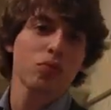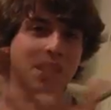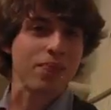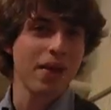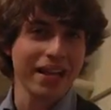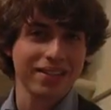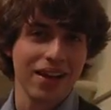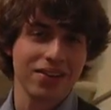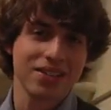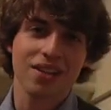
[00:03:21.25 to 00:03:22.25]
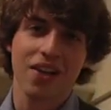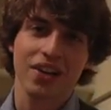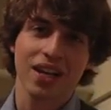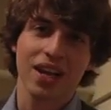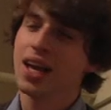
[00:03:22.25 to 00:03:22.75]
bring it back down to
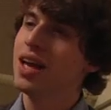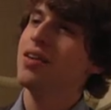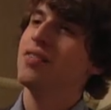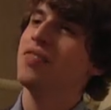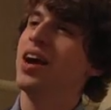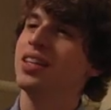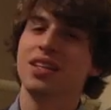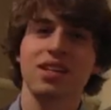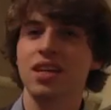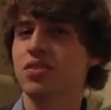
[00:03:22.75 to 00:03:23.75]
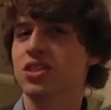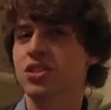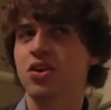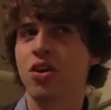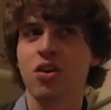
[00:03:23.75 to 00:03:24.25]
Suffolk, find the
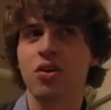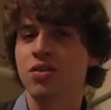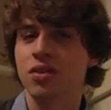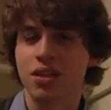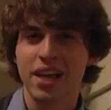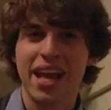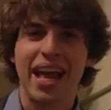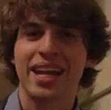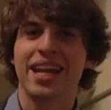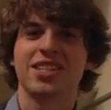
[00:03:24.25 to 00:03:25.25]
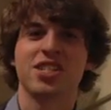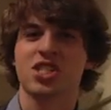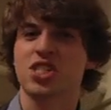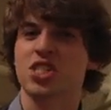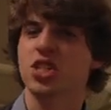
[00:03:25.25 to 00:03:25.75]
nearest girl, and I
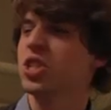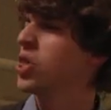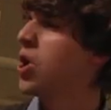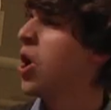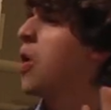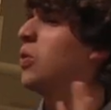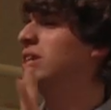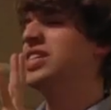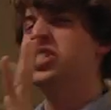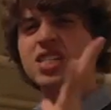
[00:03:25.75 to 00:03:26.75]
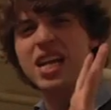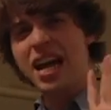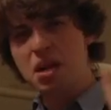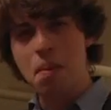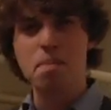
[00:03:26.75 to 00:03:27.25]
just slowly just
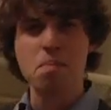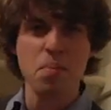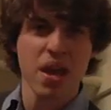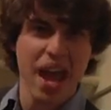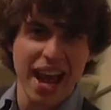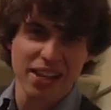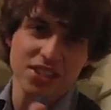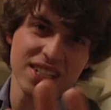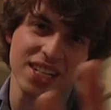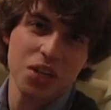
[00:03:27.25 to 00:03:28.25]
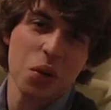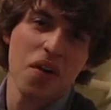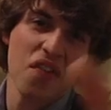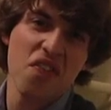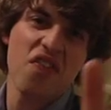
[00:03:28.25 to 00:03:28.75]
kind of mash it into
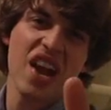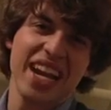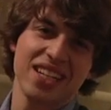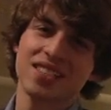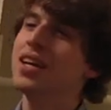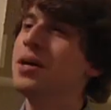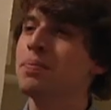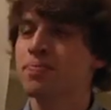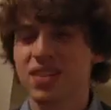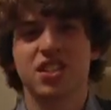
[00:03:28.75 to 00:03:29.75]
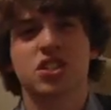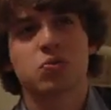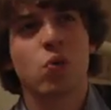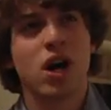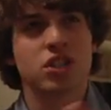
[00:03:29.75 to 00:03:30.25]
her face. And
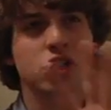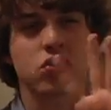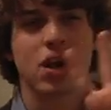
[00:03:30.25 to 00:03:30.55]
just watch